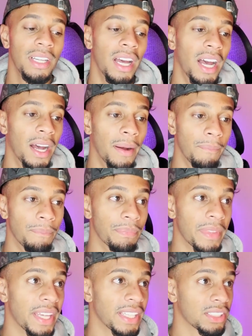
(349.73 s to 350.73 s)

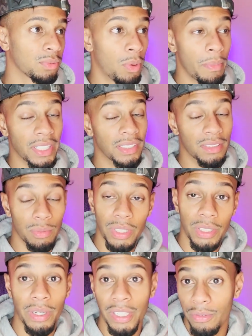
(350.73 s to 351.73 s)
And that's what makes this a
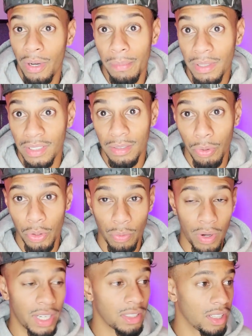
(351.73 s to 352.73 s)
really, really great business model,
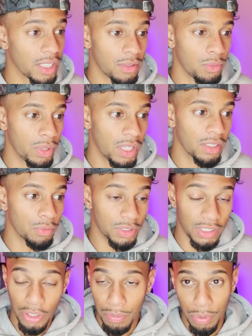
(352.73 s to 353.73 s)
right? Like, we are
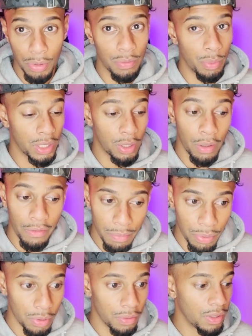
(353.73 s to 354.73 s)
recession proof, we're COVID
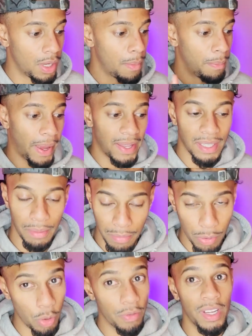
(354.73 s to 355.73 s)
proof, pandemic
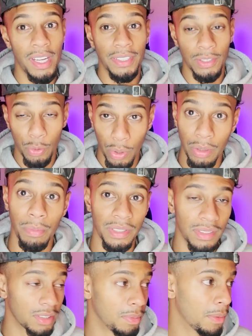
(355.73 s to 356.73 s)
proof. It's an incredible
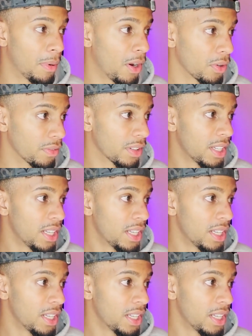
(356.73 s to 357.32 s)
business to be a part of.